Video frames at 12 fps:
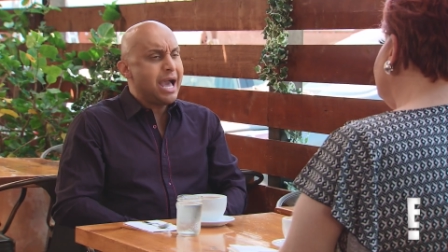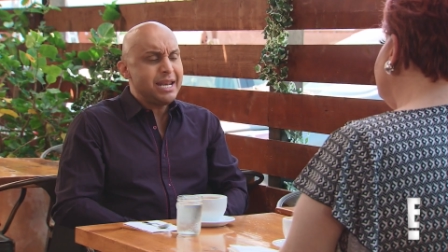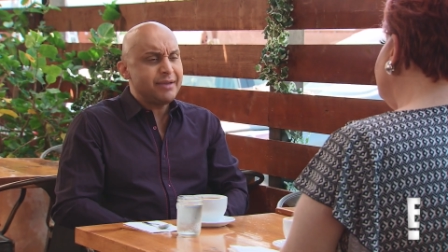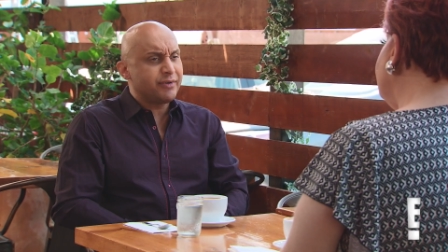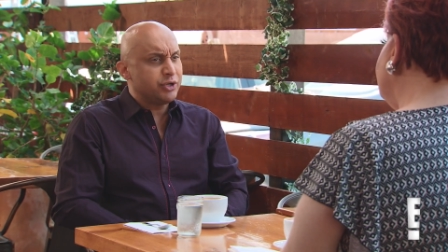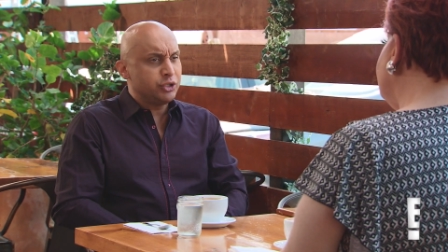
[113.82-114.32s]
I
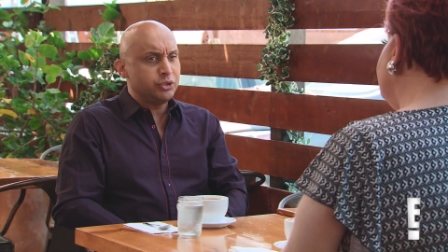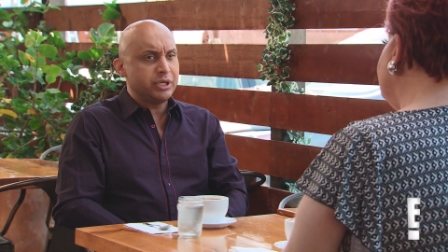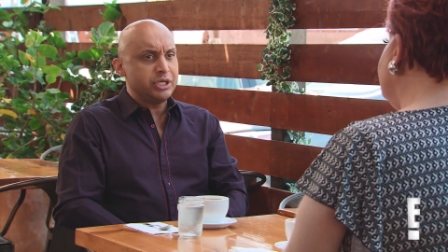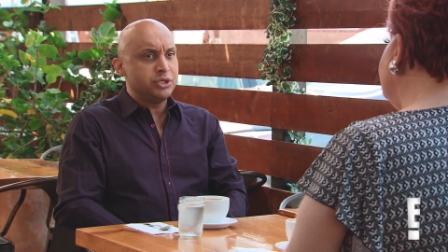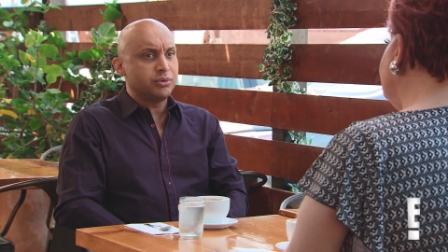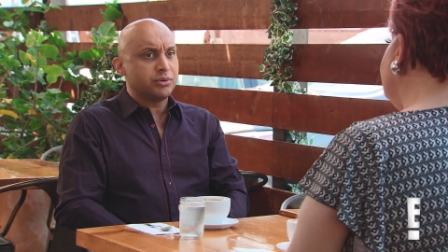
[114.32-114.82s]
never knew
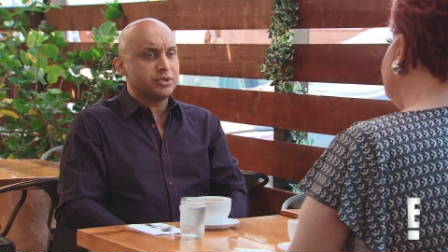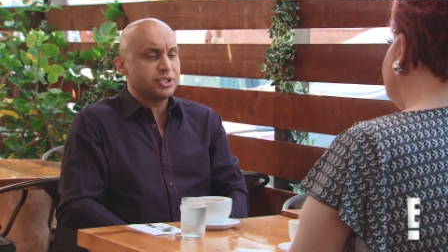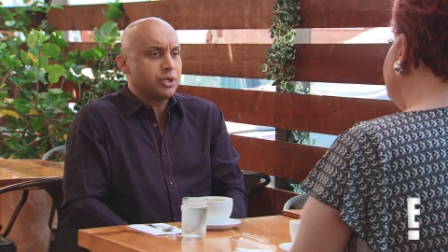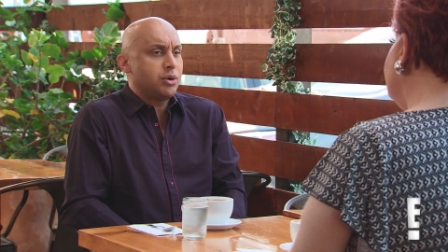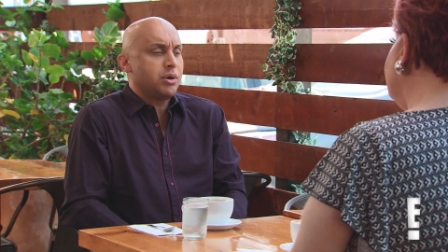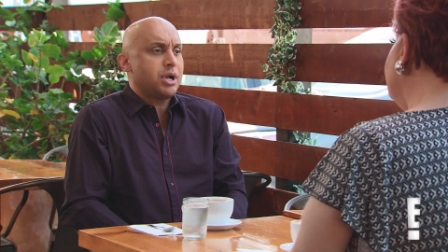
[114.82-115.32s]
that you were
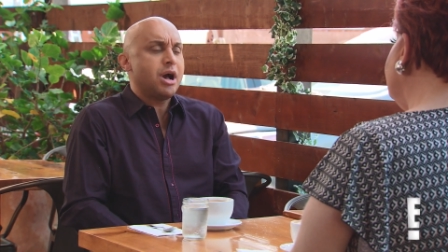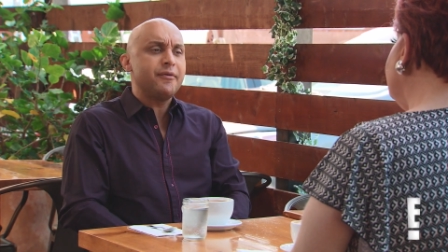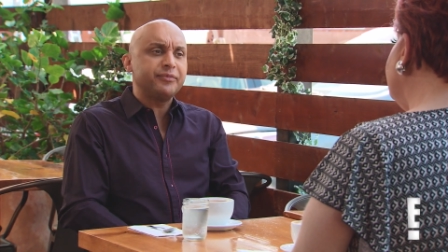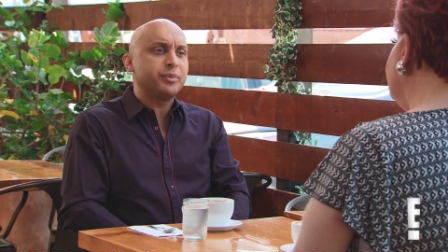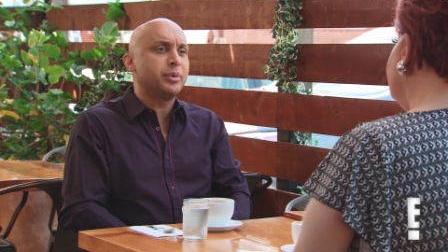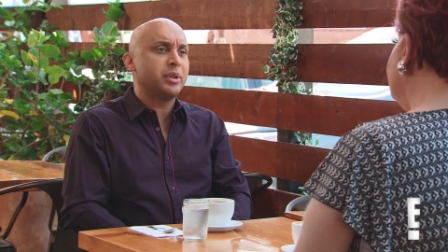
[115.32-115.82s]
so
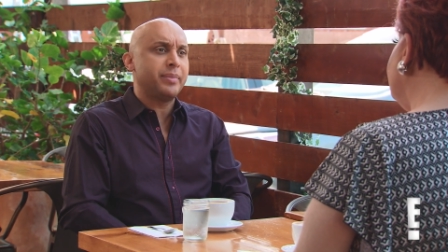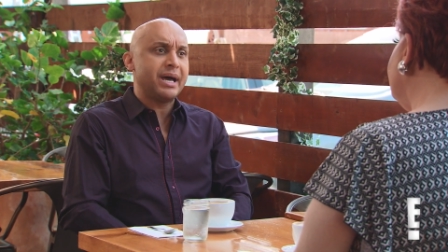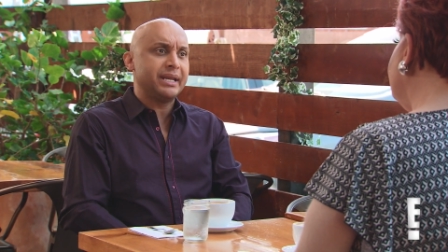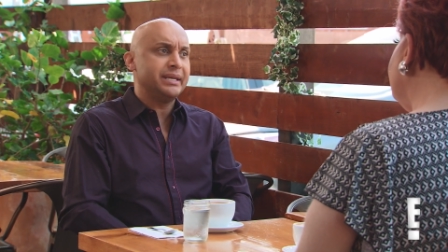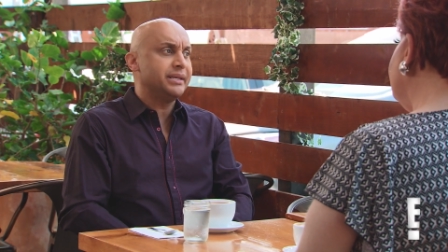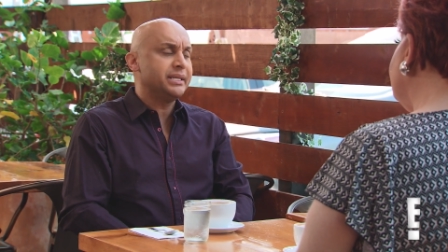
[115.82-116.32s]
uncomfortable
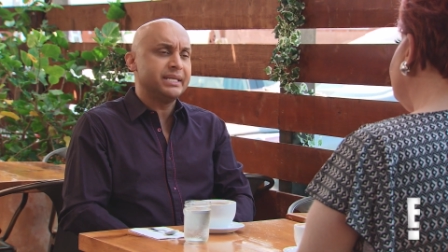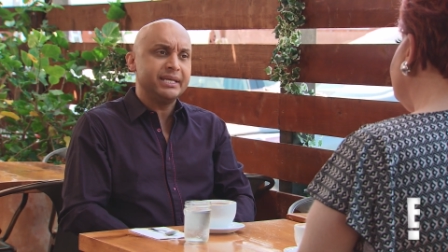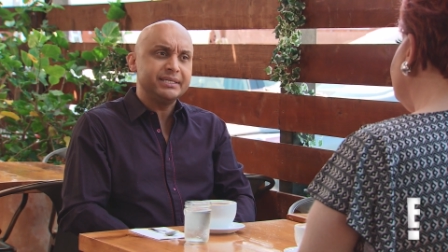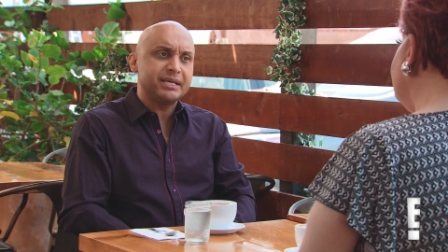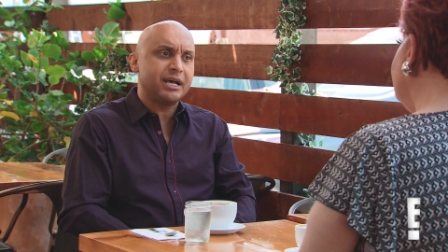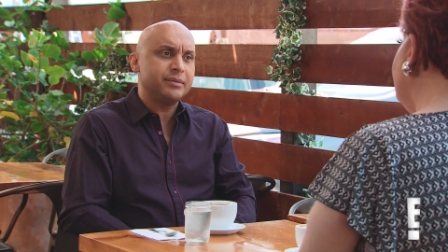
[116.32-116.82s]
about it in the
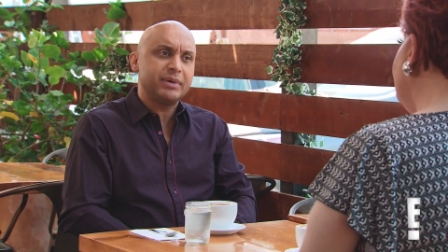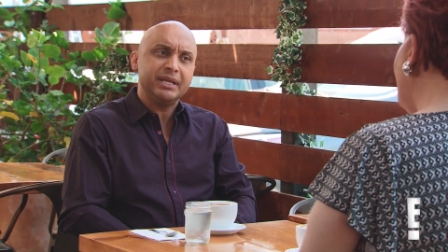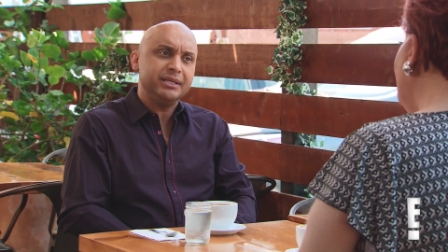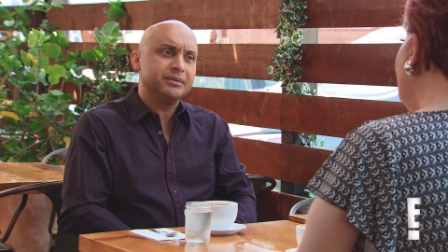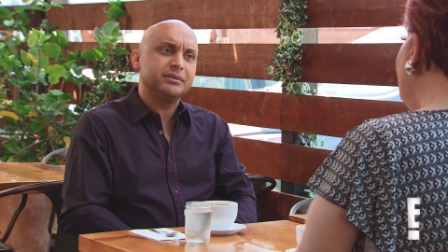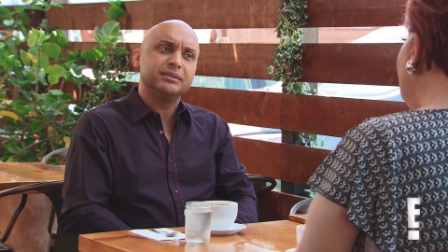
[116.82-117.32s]
daytime. I didn't.